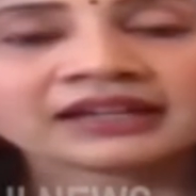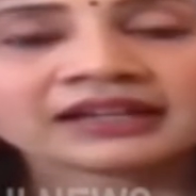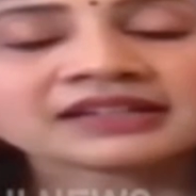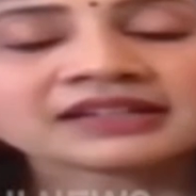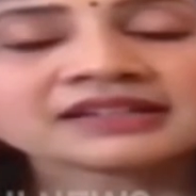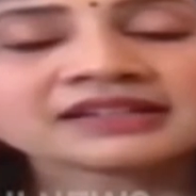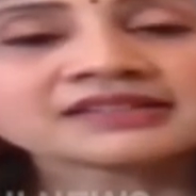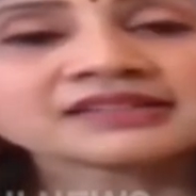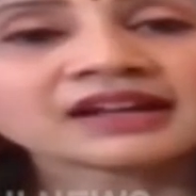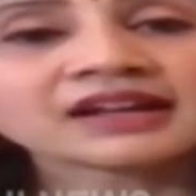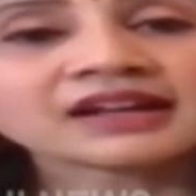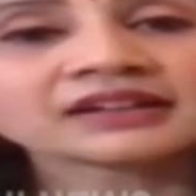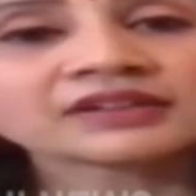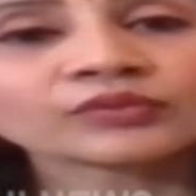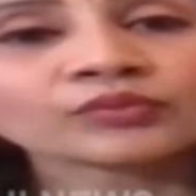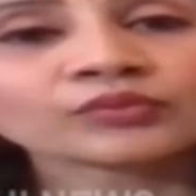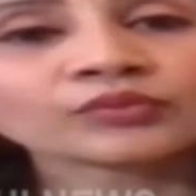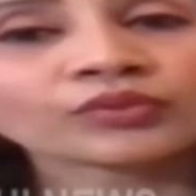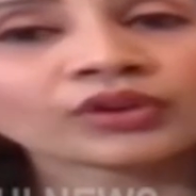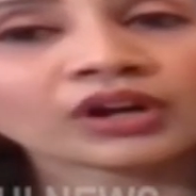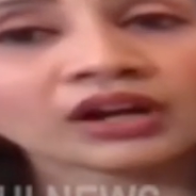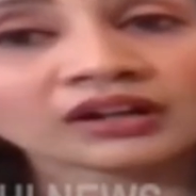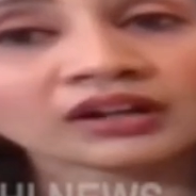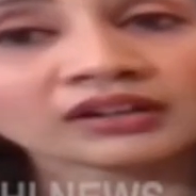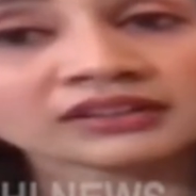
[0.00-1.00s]
It is that
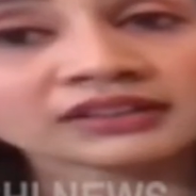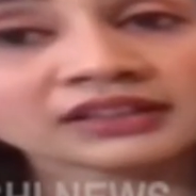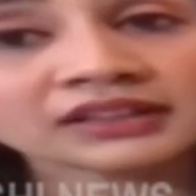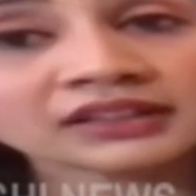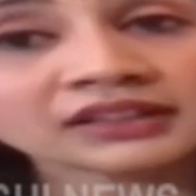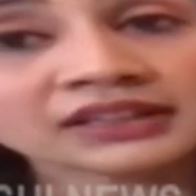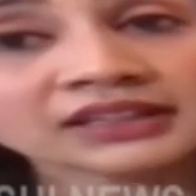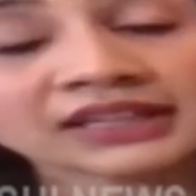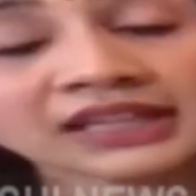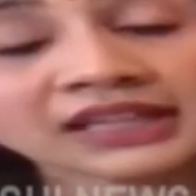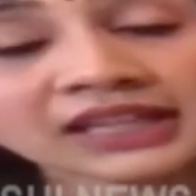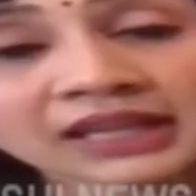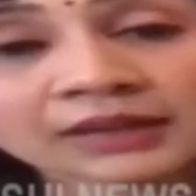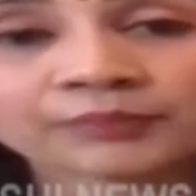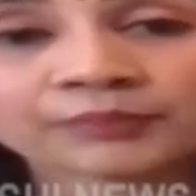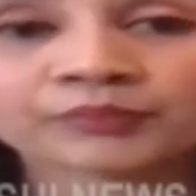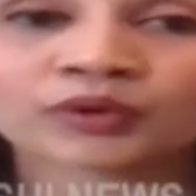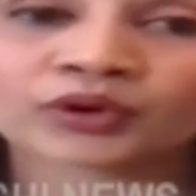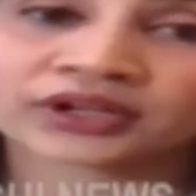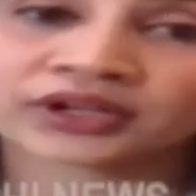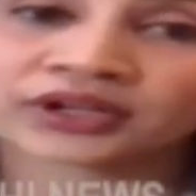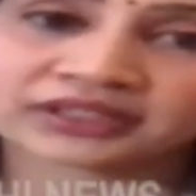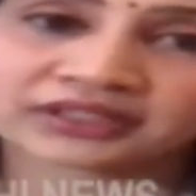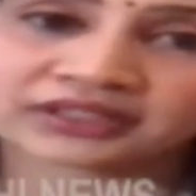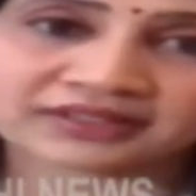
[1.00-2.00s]
the T
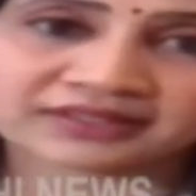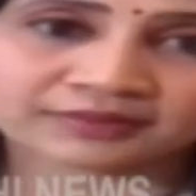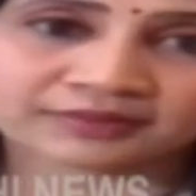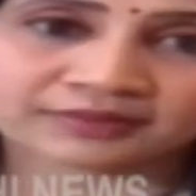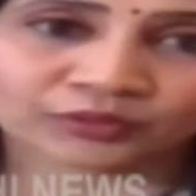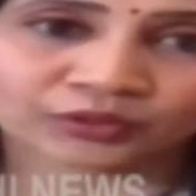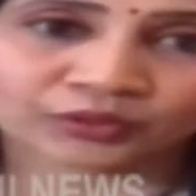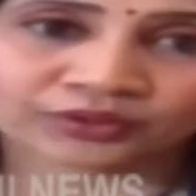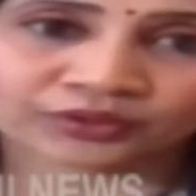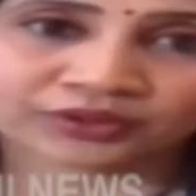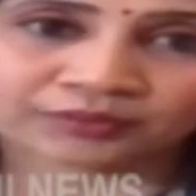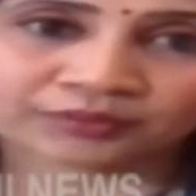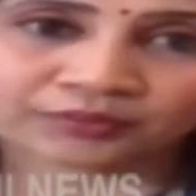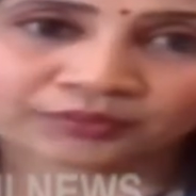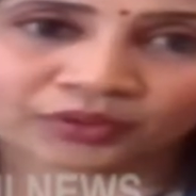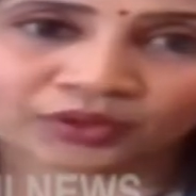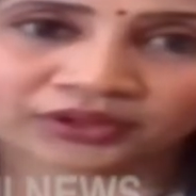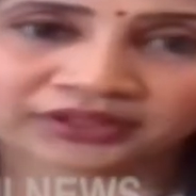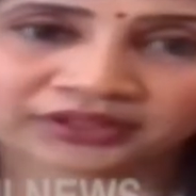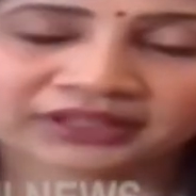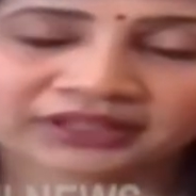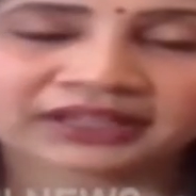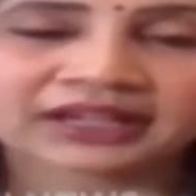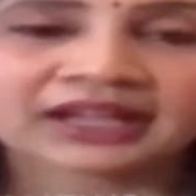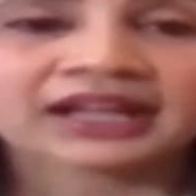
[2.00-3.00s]
point is more
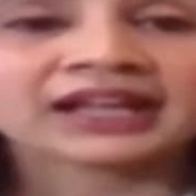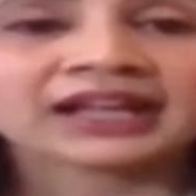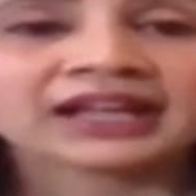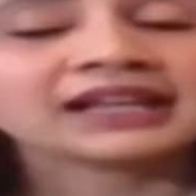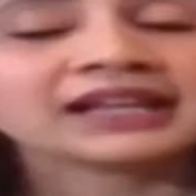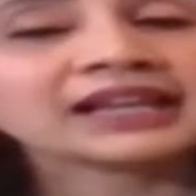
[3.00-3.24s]
important.